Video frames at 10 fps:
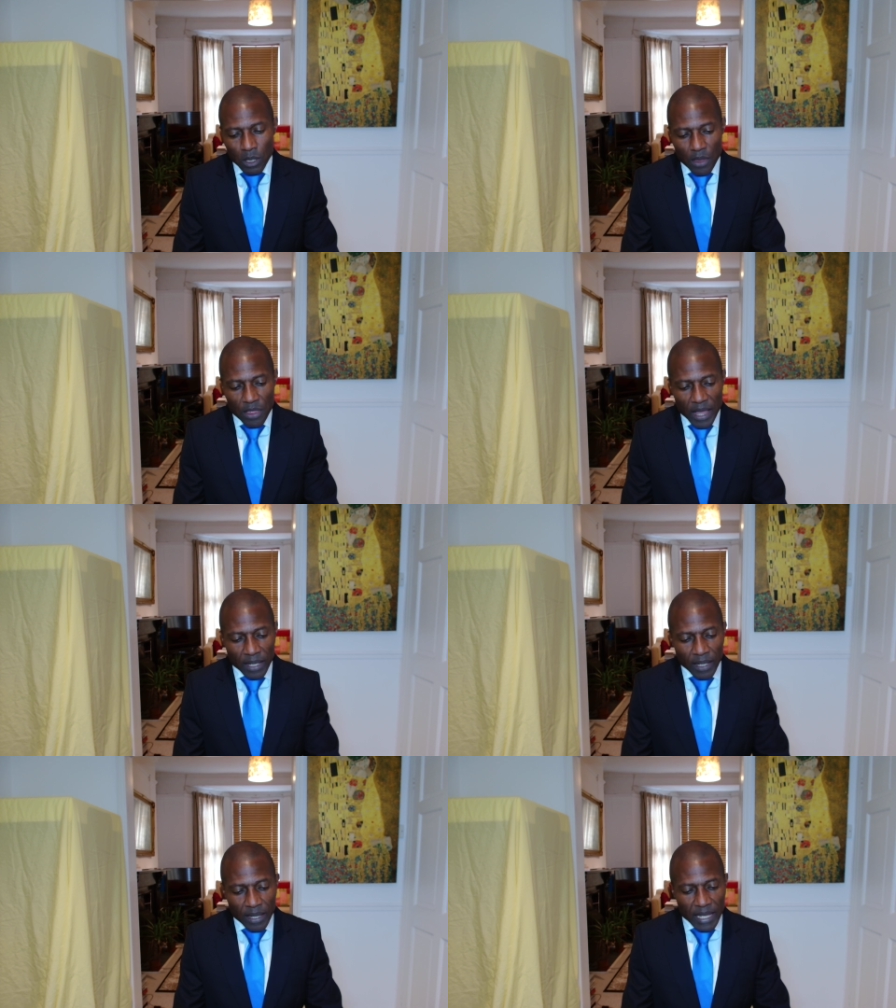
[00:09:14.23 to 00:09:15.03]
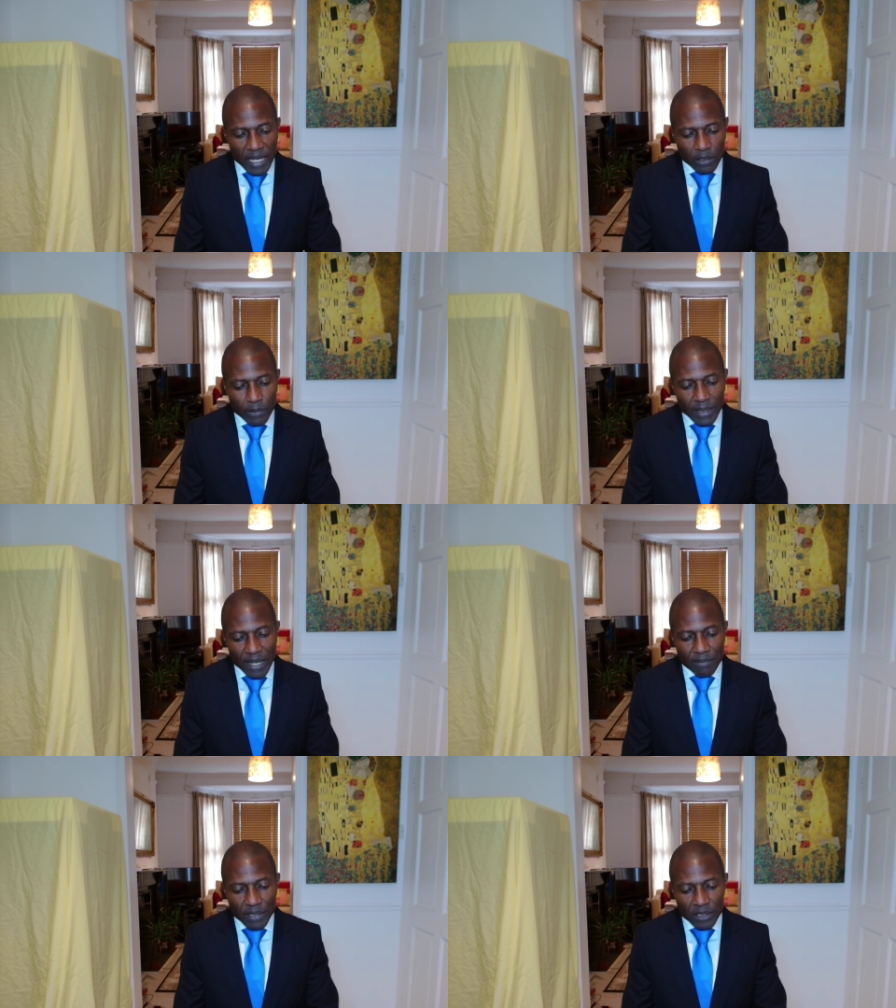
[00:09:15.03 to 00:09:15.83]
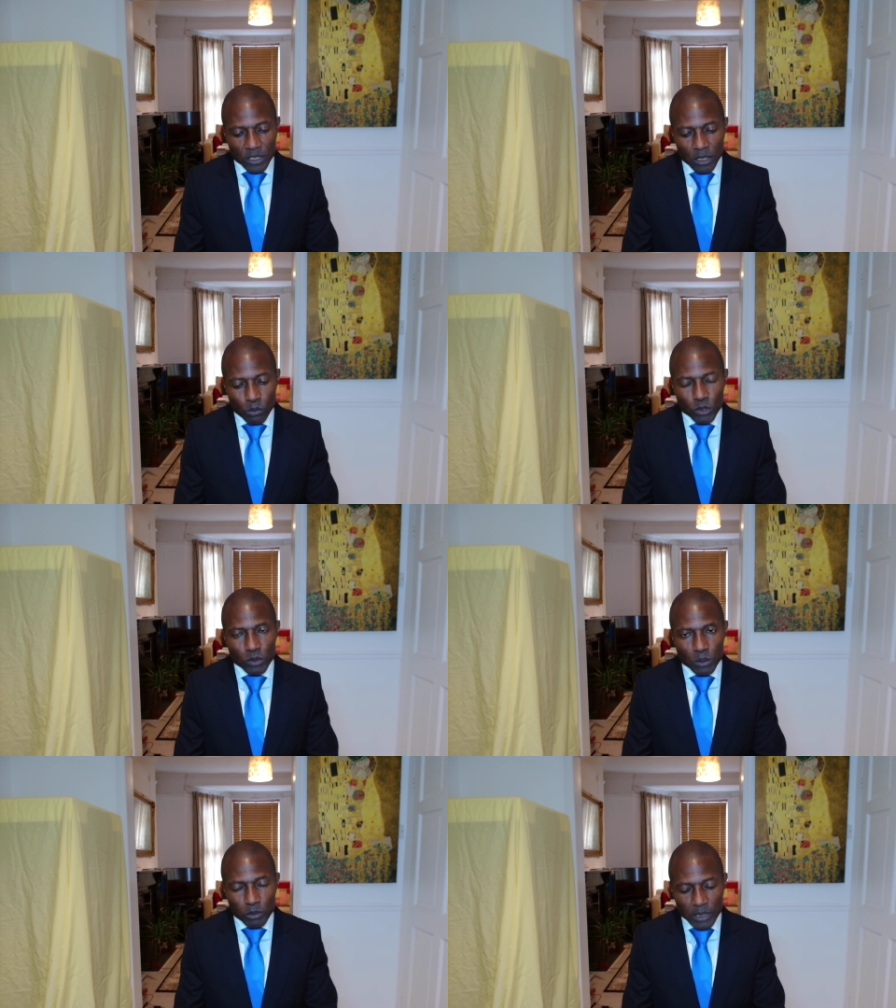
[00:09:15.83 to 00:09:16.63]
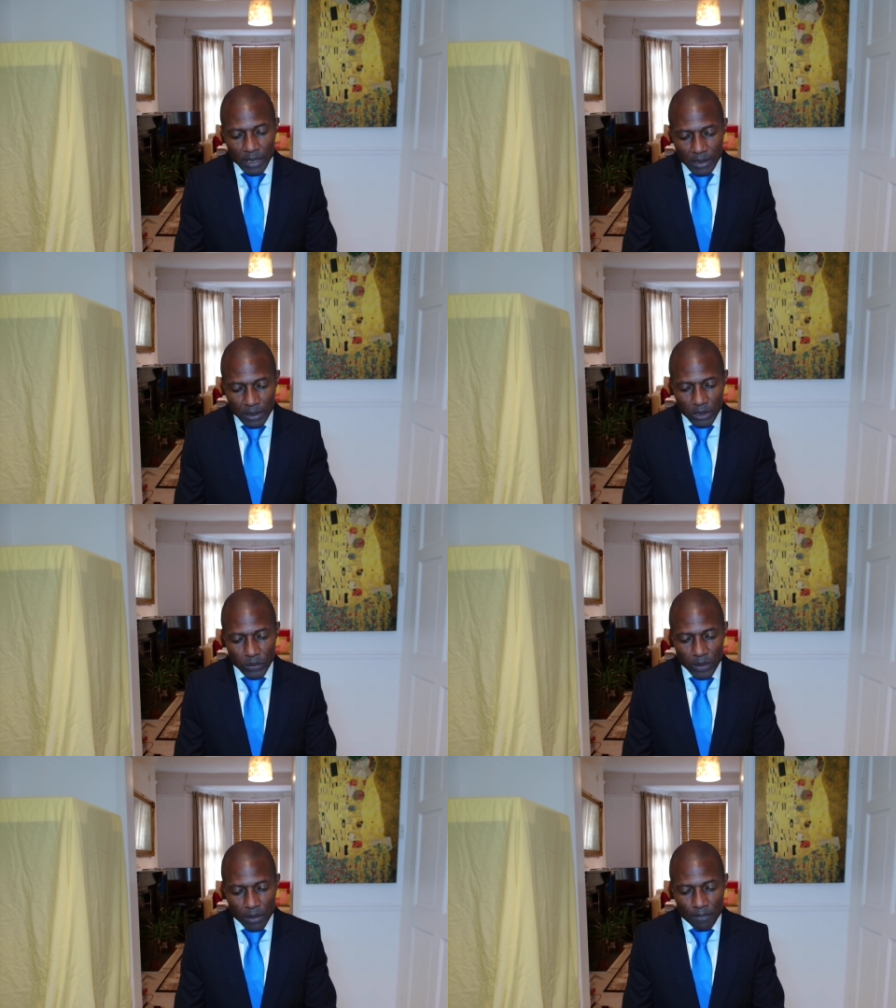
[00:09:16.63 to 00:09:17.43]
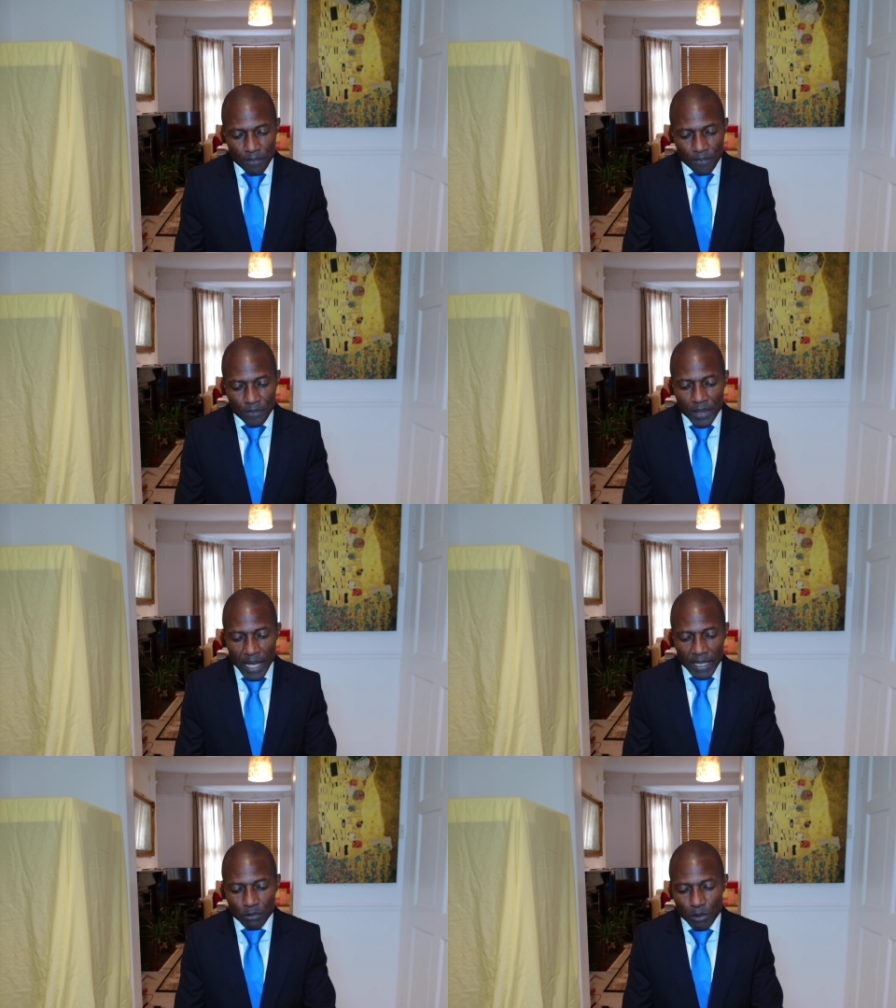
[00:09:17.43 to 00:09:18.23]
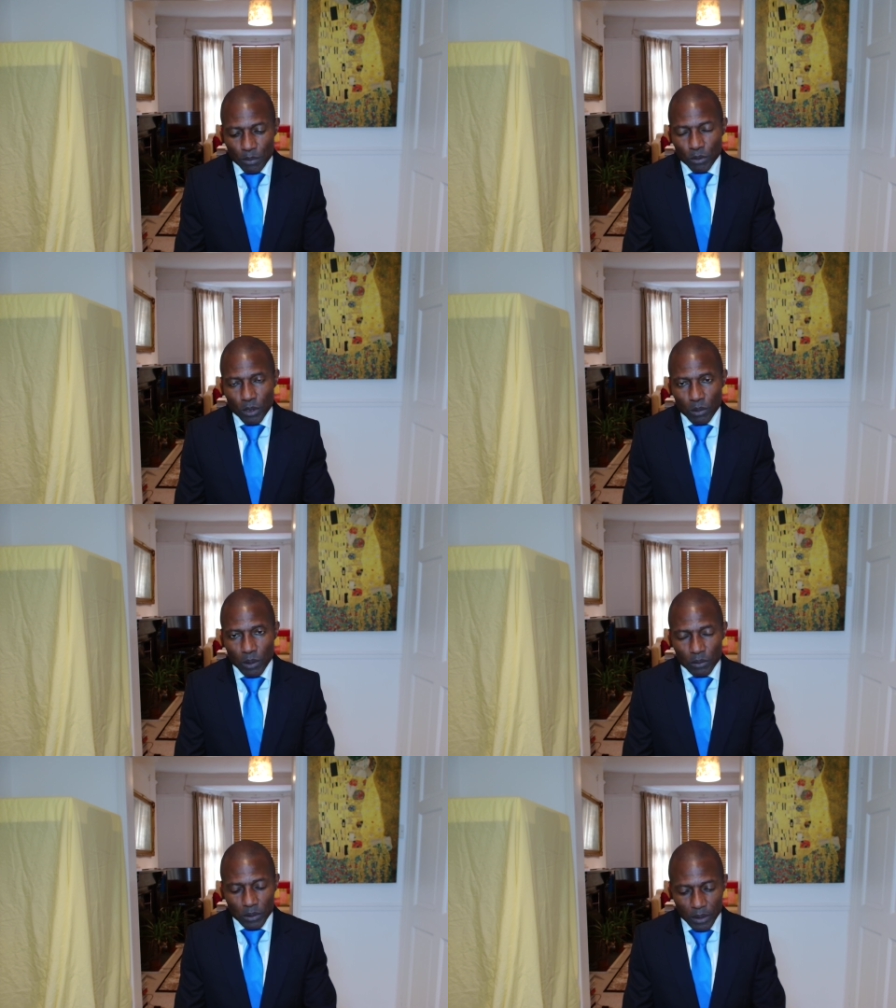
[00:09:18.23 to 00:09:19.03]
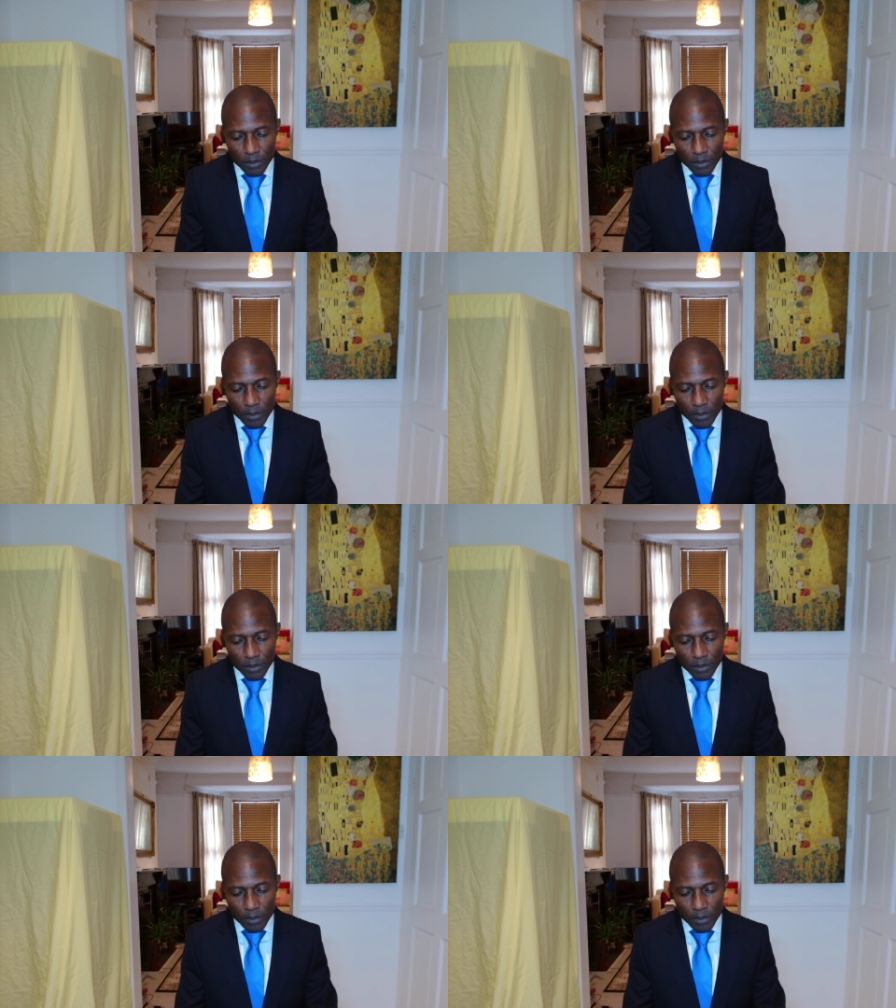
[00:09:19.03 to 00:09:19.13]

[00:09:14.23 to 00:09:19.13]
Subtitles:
than the agreed evidence which was presented to them. End report quote.